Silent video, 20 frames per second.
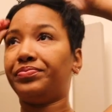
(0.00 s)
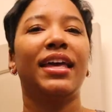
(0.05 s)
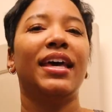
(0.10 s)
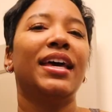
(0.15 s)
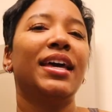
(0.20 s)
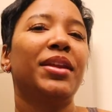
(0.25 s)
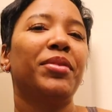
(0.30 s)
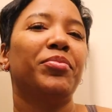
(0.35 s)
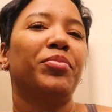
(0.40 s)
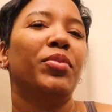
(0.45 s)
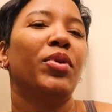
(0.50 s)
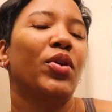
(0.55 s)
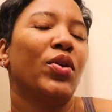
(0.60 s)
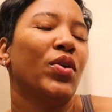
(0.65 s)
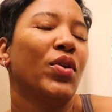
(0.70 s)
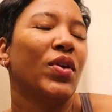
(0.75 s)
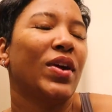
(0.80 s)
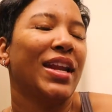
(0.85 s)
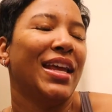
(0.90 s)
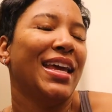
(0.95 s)
Good
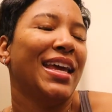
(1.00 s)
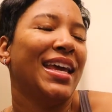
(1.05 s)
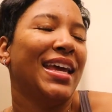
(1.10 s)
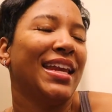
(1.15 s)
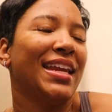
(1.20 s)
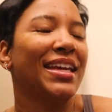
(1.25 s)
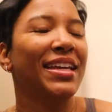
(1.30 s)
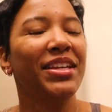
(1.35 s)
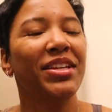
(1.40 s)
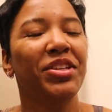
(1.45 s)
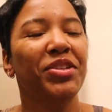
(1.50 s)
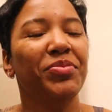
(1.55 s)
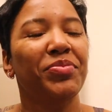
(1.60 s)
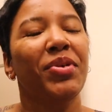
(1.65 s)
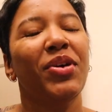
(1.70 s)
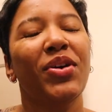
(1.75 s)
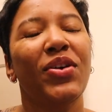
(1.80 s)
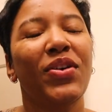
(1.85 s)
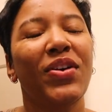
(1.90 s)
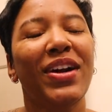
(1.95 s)
morning, good
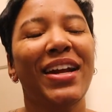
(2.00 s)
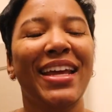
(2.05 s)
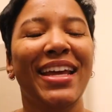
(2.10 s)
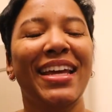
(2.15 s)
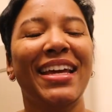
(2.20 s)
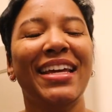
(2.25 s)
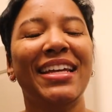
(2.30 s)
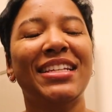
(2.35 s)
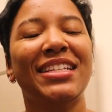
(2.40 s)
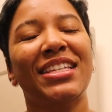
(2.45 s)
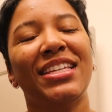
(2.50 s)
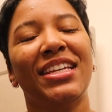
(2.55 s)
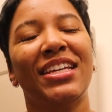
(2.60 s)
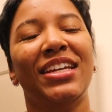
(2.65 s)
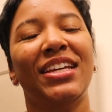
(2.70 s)
morning to